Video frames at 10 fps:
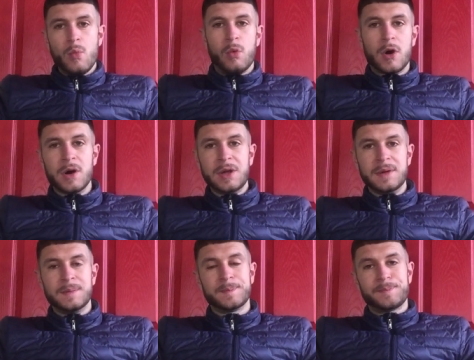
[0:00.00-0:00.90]
Why?
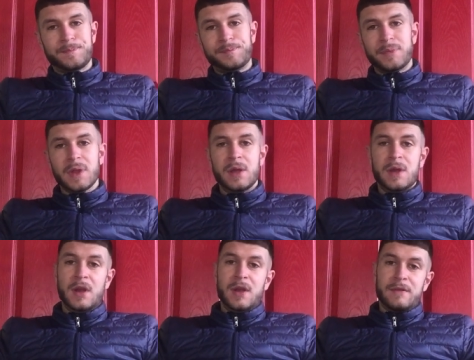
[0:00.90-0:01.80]

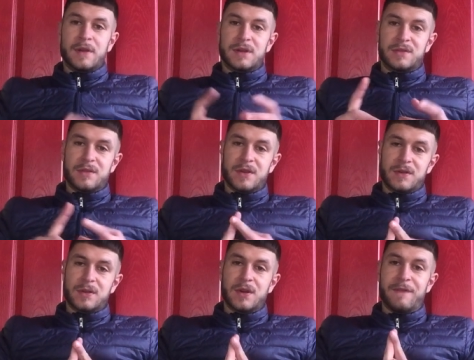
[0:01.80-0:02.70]
First of all,